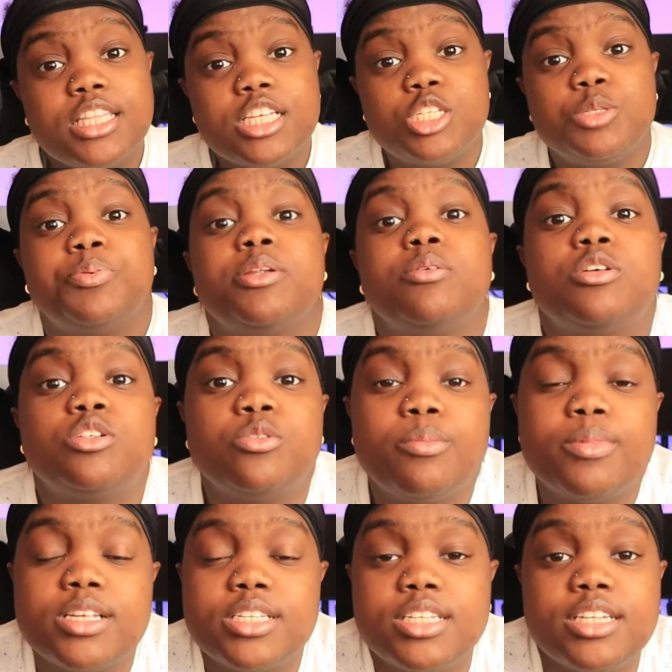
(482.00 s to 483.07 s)
This is pretty much what
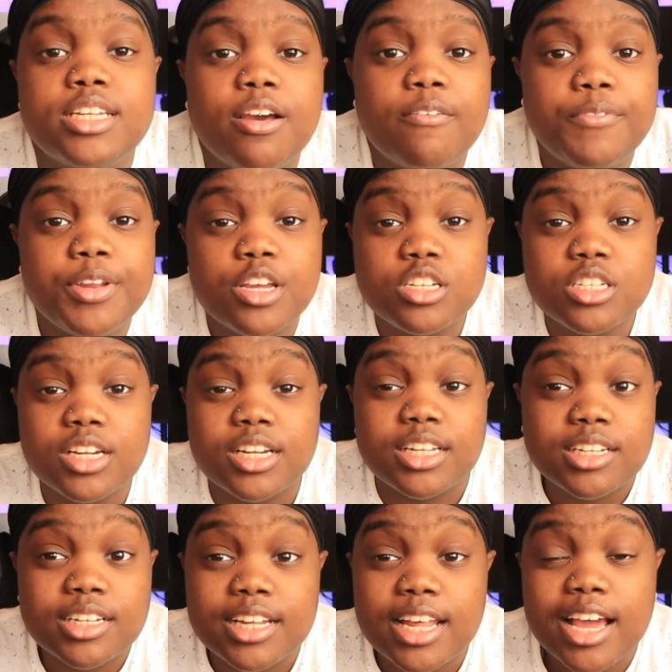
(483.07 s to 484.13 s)
my sit down videos are gonna
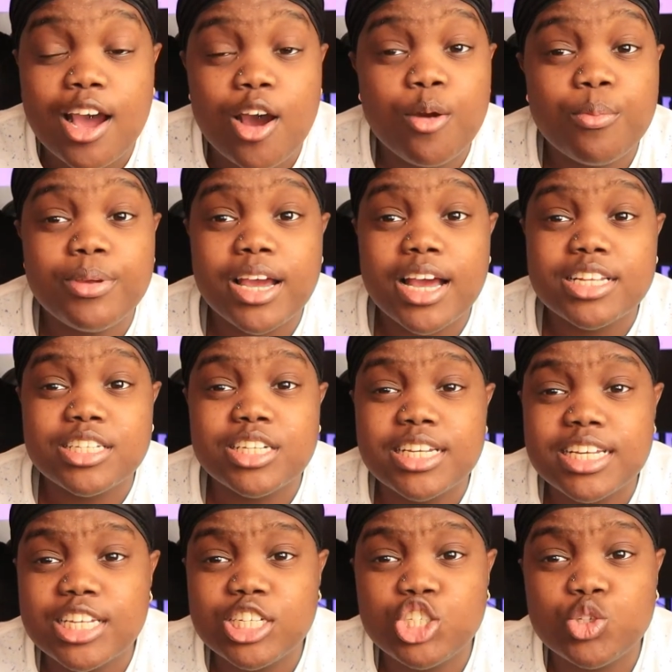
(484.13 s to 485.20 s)
look like. I hope you guys are
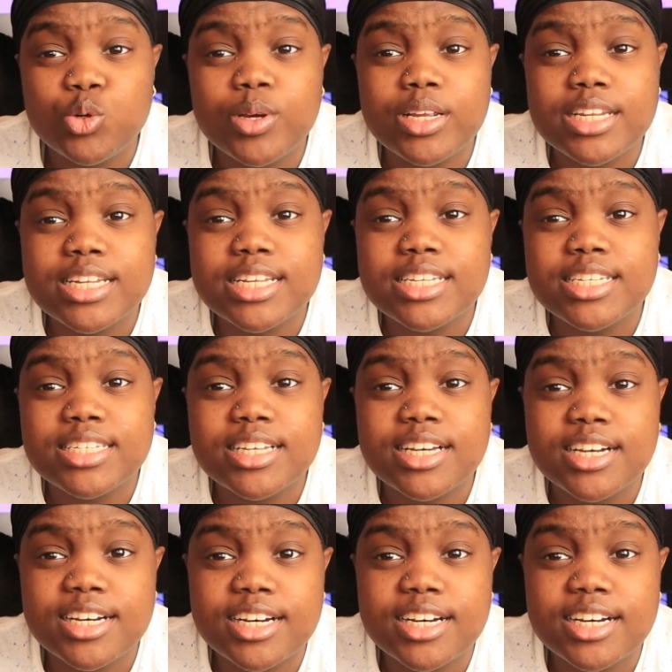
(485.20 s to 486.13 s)
enjoying this.